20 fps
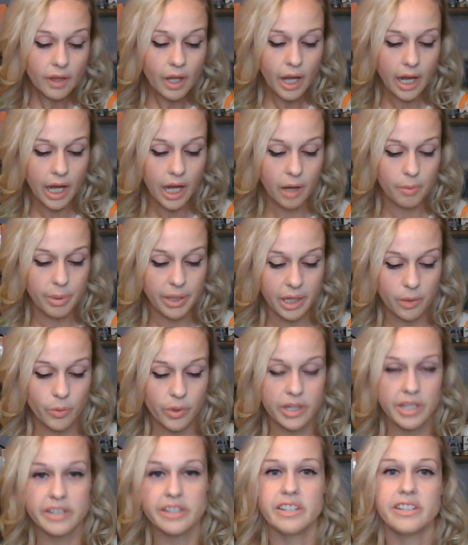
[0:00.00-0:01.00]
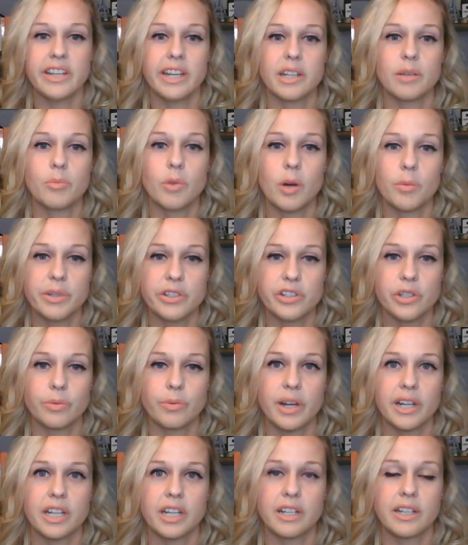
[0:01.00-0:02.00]
But I wanted to take a moment to
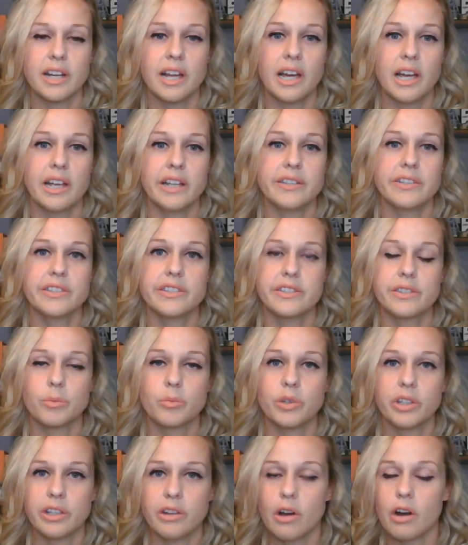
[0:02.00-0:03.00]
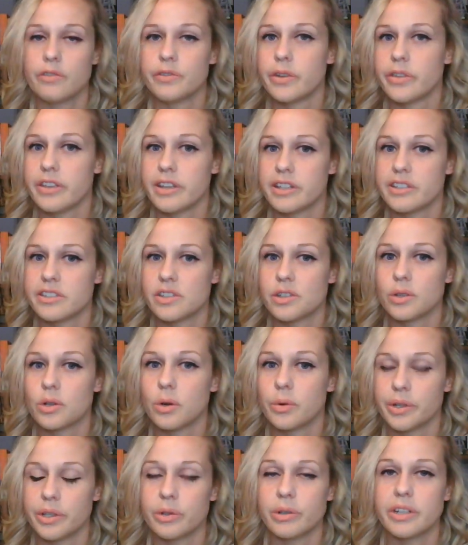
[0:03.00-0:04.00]
recognize some really awful things that are
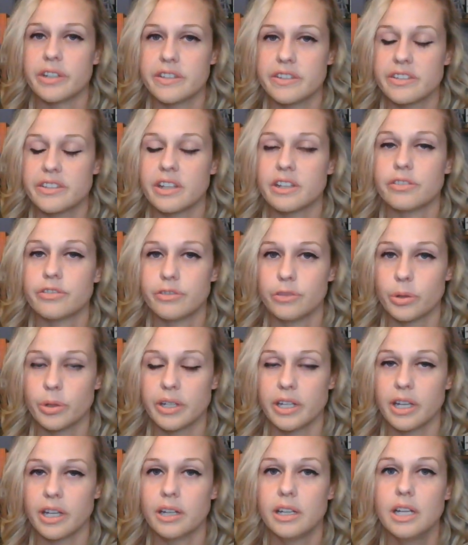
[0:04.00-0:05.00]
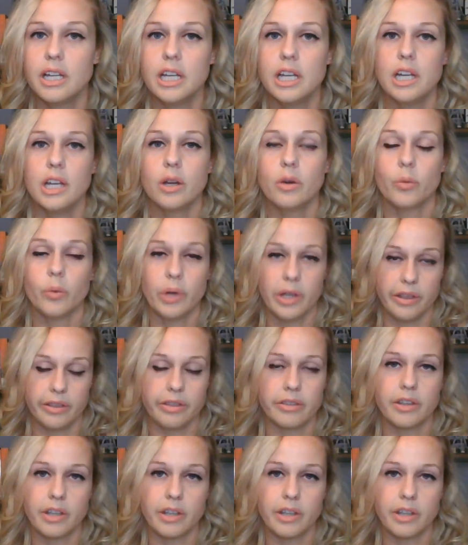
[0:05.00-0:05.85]
going on in the state of Florida with